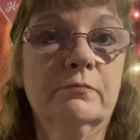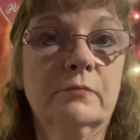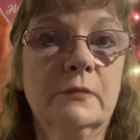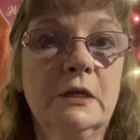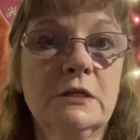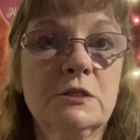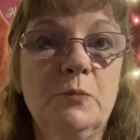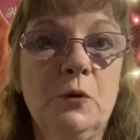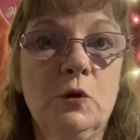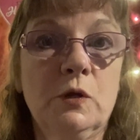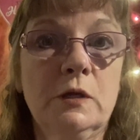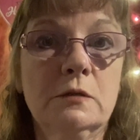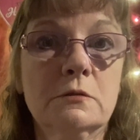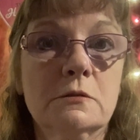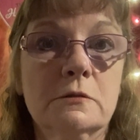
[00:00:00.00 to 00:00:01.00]

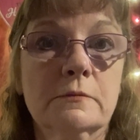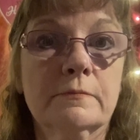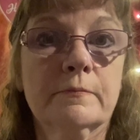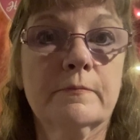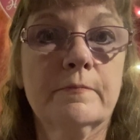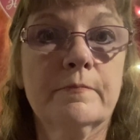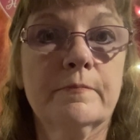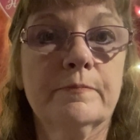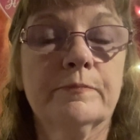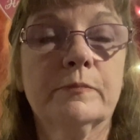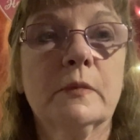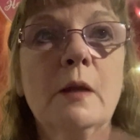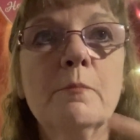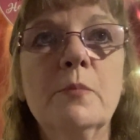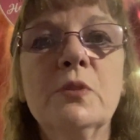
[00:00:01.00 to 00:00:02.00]
experience.
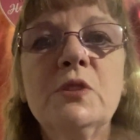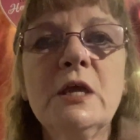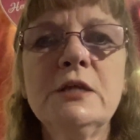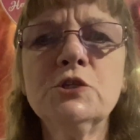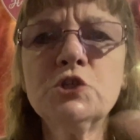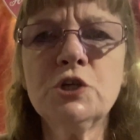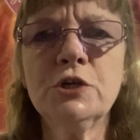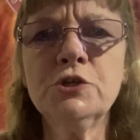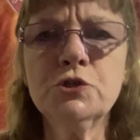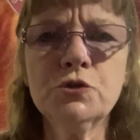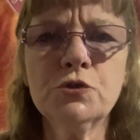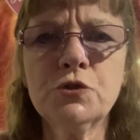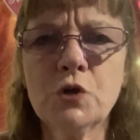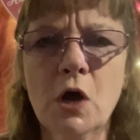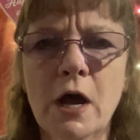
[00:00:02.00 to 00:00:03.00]
But then change your
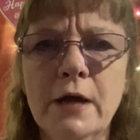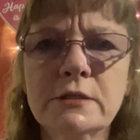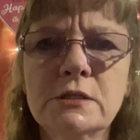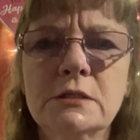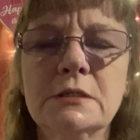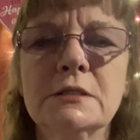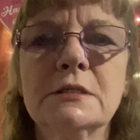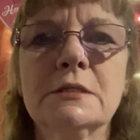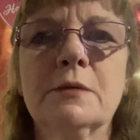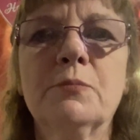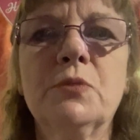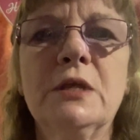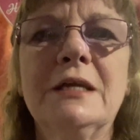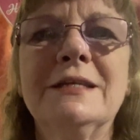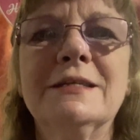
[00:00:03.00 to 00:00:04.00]
thoughts to
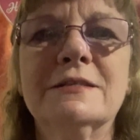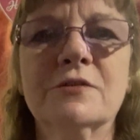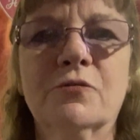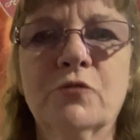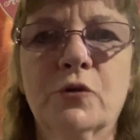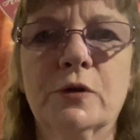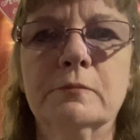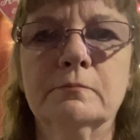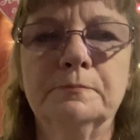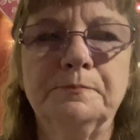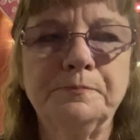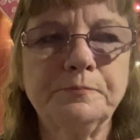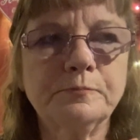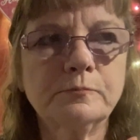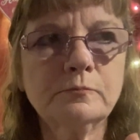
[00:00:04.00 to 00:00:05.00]
something different.
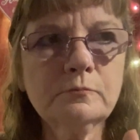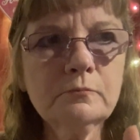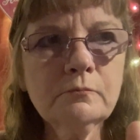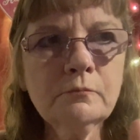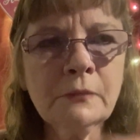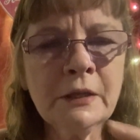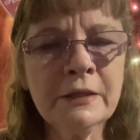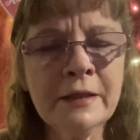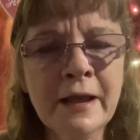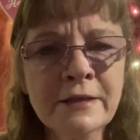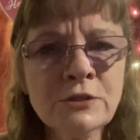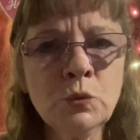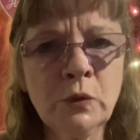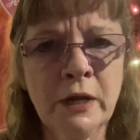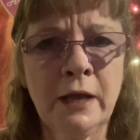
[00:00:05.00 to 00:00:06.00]

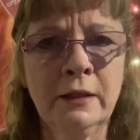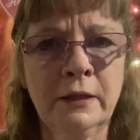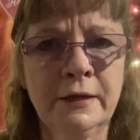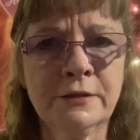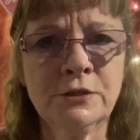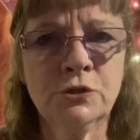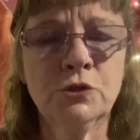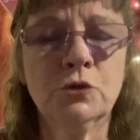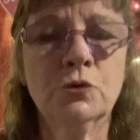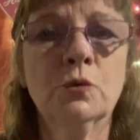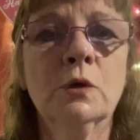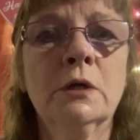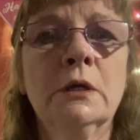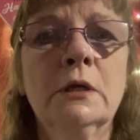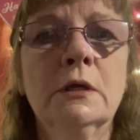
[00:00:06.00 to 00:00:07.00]
That's what I like to do.
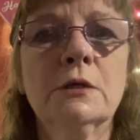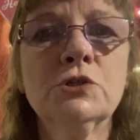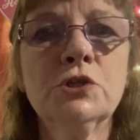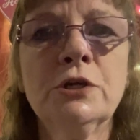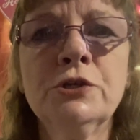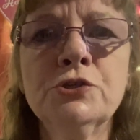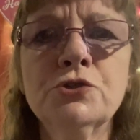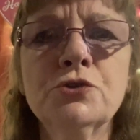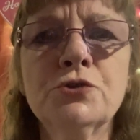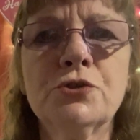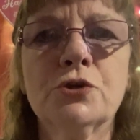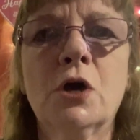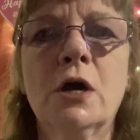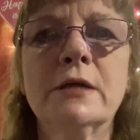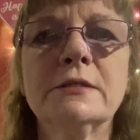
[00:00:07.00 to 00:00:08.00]
Change your
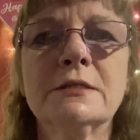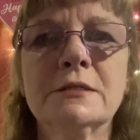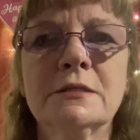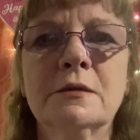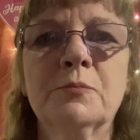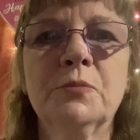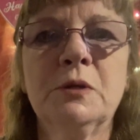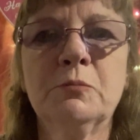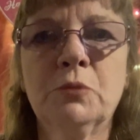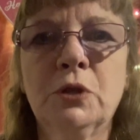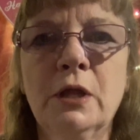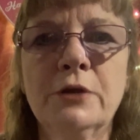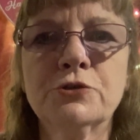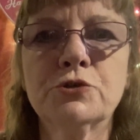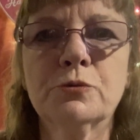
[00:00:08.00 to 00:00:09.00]
thought to something
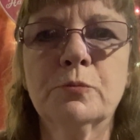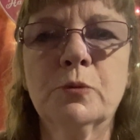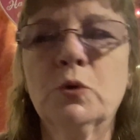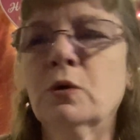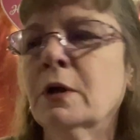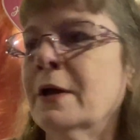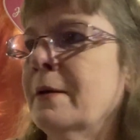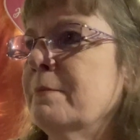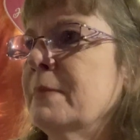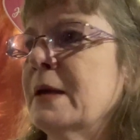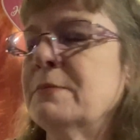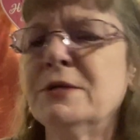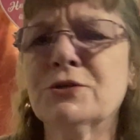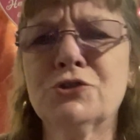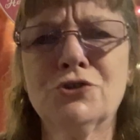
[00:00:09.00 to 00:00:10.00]
pleasurable.
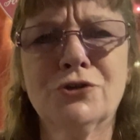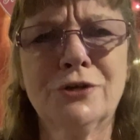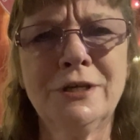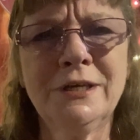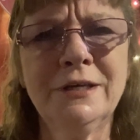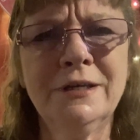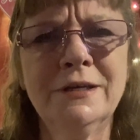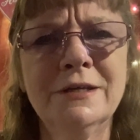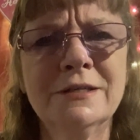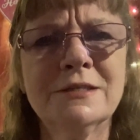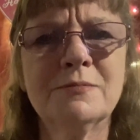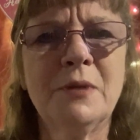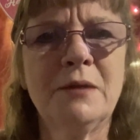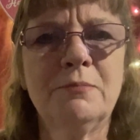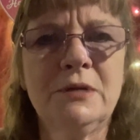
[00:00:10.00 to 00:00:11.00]
Maybe it's your kids,
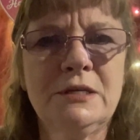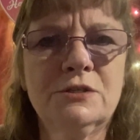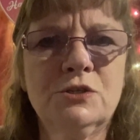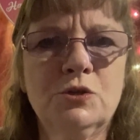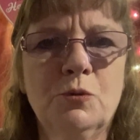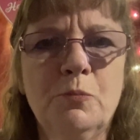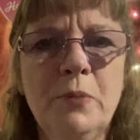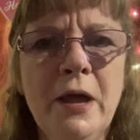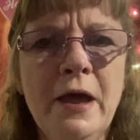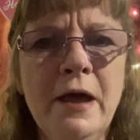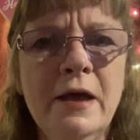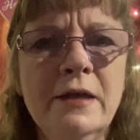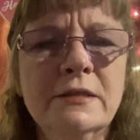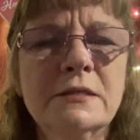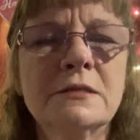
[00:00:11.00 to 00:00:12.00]
maybe it's your
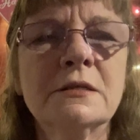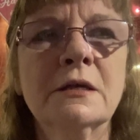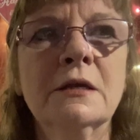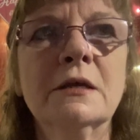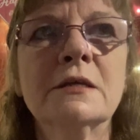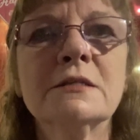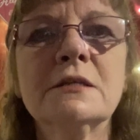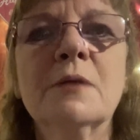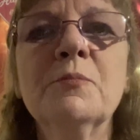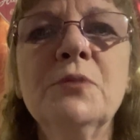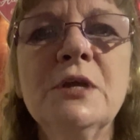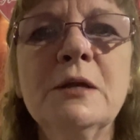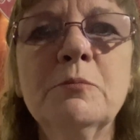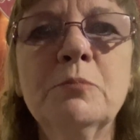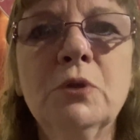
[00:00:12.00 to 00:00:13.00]
pets,
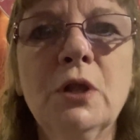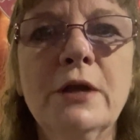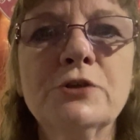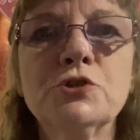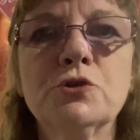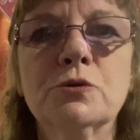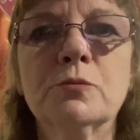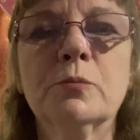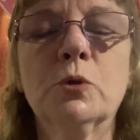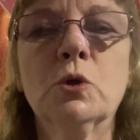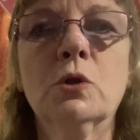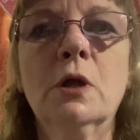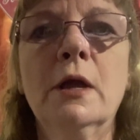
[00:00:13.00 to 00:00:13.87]
something pleasurable.